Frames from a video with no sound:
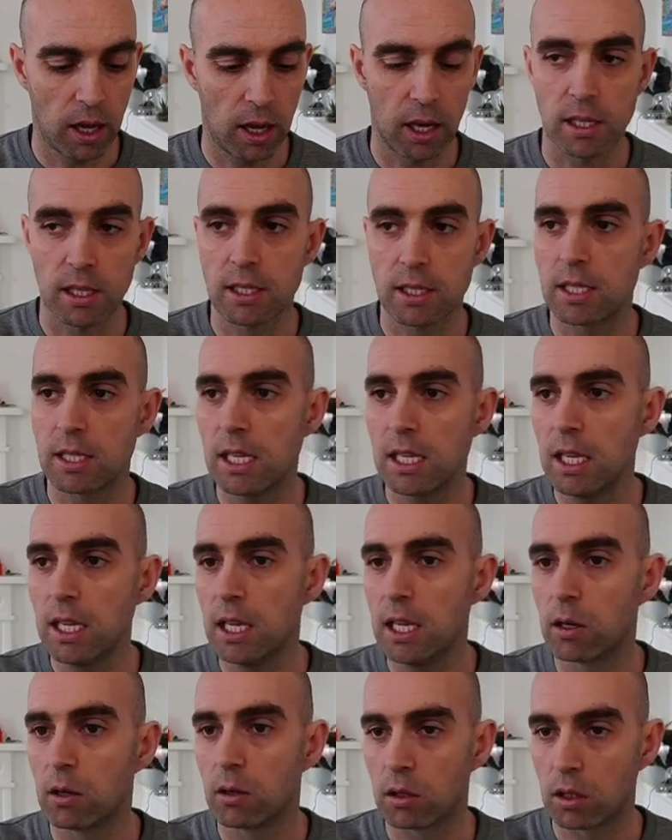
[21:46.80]
C,
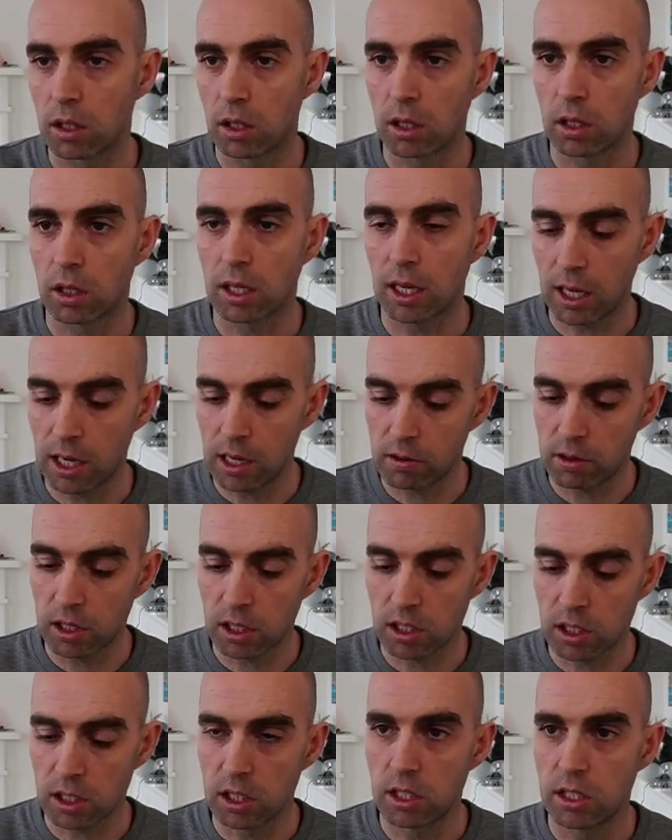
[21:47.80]
it will clear
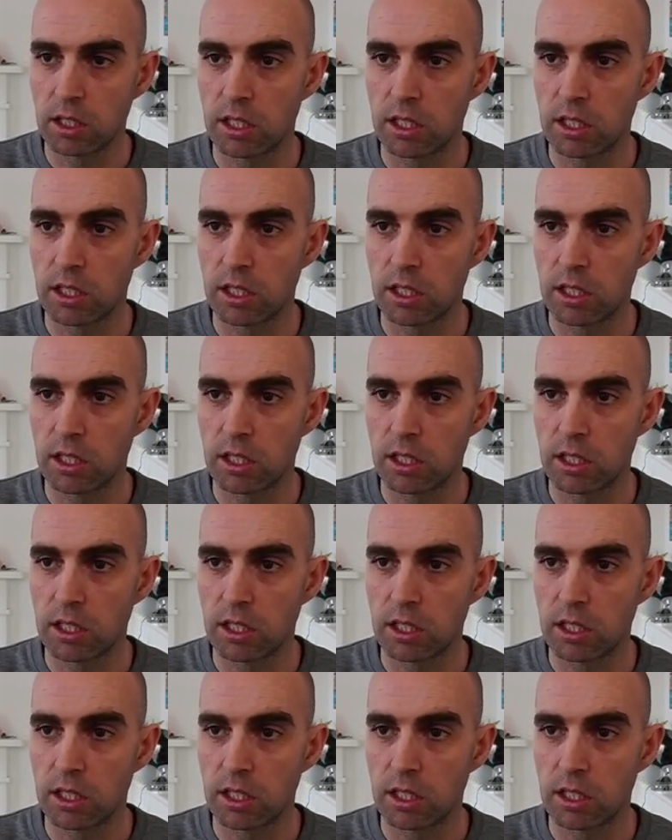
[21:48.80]
it.